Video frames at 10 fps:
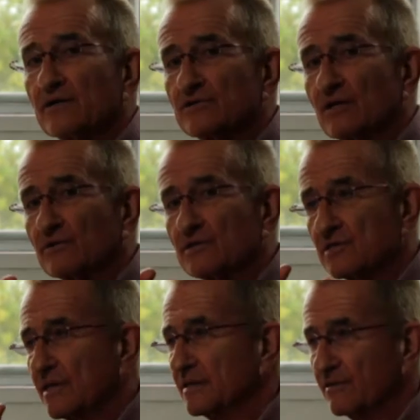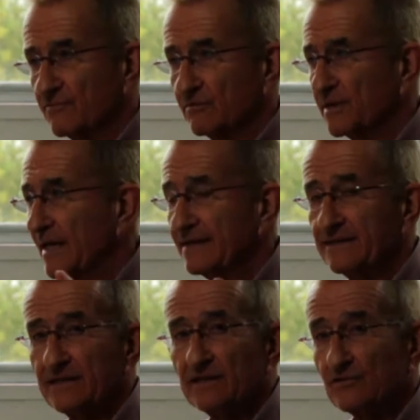so it started from the
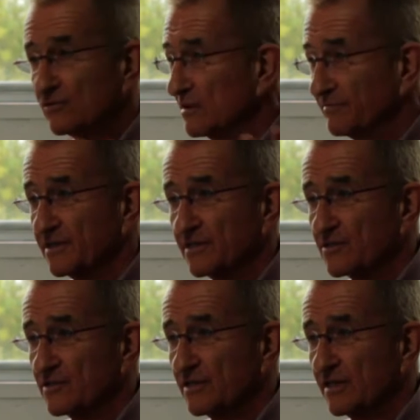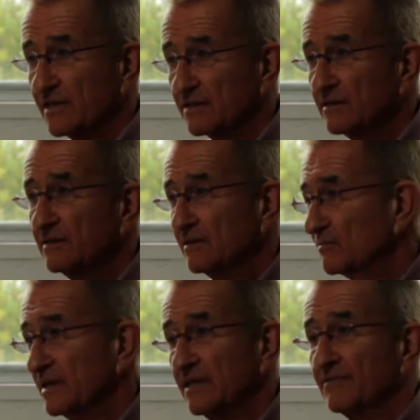idea, you live in a street,
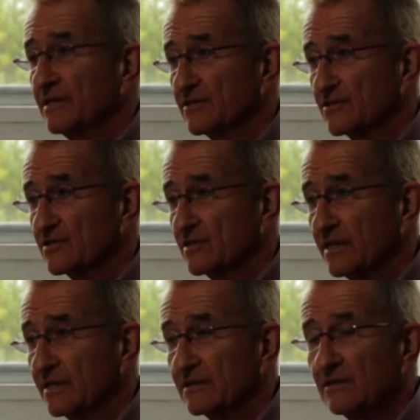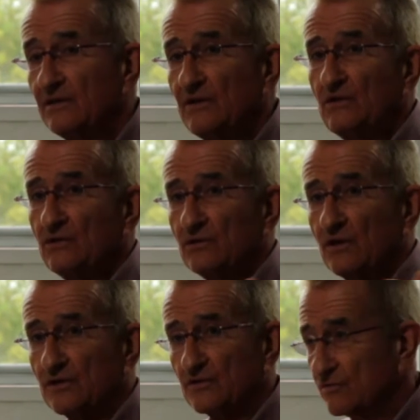we live in a street.
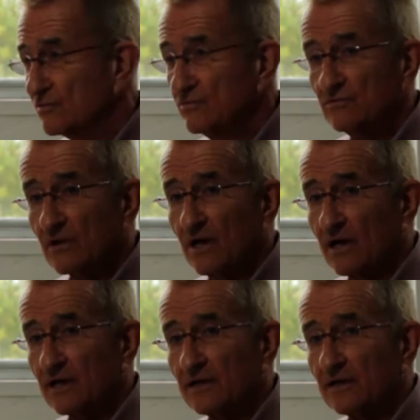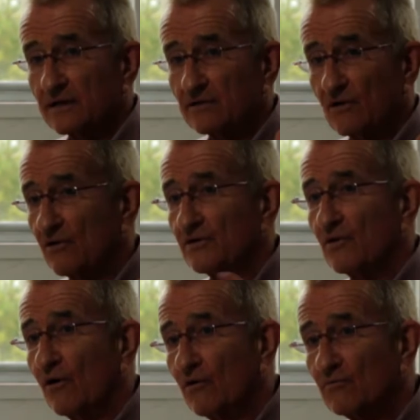You are going
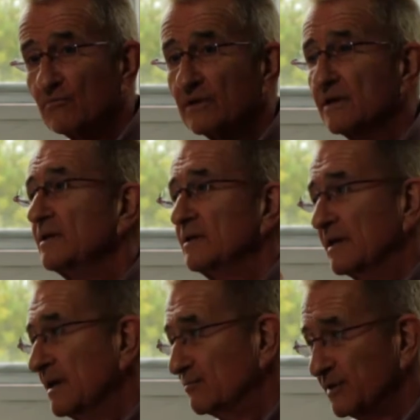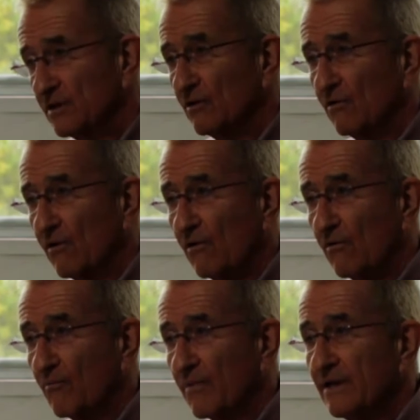home, we go
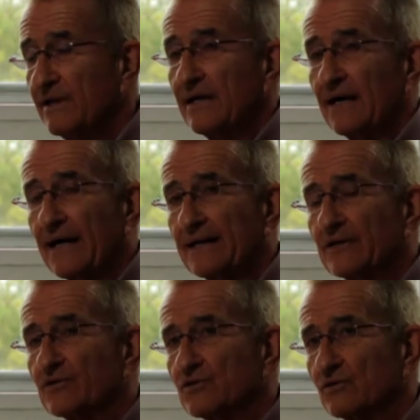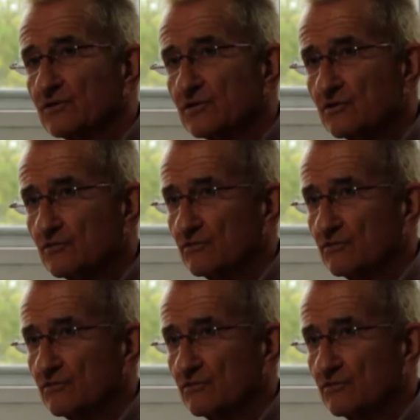home. And so just to